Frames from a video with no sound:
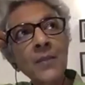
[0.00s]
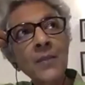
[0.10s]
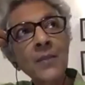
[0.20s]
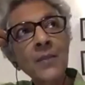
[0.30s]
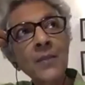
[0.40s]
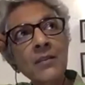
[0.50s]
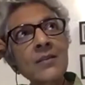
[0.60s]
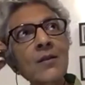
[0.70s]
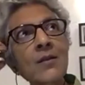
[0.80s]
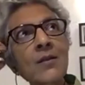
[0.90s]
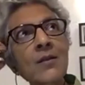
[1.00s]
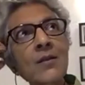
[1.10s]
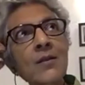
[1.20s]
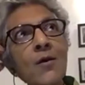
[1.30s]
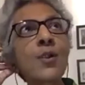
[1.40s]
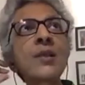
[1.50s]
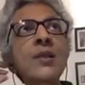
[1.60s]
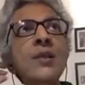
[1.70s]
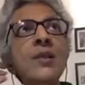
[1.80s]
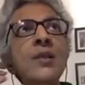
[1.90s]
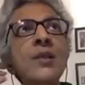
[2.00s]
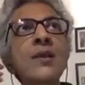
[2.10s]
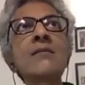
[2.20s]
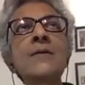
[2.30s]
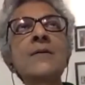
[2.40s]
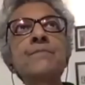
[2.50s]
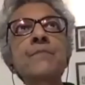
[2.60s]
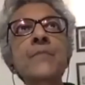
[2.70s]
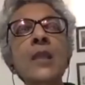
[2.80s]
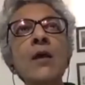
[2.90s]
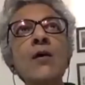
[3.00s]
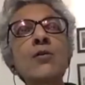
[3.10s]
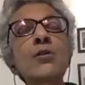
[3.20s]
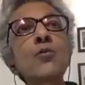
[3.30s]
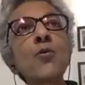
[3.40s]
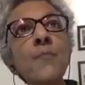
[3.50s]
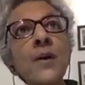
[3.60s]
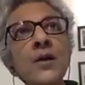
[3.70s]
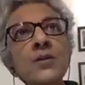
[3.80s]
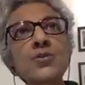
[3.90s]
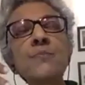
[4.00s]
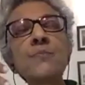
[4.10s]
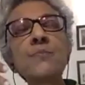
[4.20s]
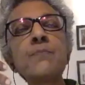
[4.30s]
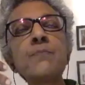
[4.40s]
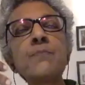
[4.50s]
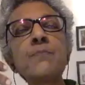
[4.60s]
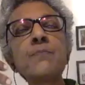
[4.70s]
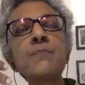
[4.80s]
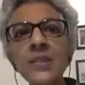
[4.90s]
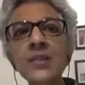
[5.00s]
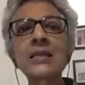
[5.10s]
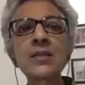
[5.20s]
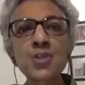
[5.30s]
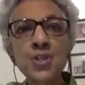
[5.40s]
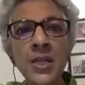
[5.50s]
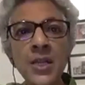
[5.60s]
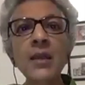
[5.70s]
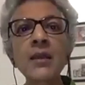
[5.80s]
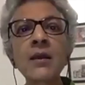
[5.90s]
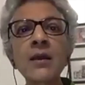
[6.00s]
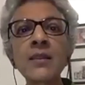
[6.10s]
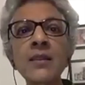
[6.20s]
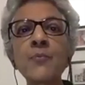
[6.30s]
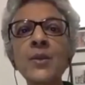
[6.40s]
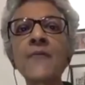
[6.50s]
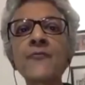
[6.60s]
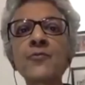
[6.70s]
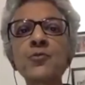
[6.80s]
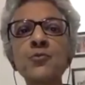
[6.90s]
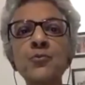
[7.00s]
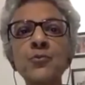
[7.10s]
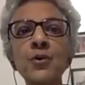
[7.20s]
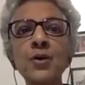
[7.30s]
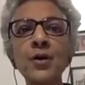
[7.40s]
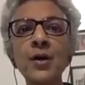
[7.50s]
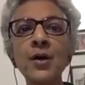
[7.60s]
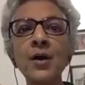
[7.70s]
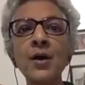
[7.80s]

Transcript: I mean, this whole thing is so much mixed with conditioning that we have to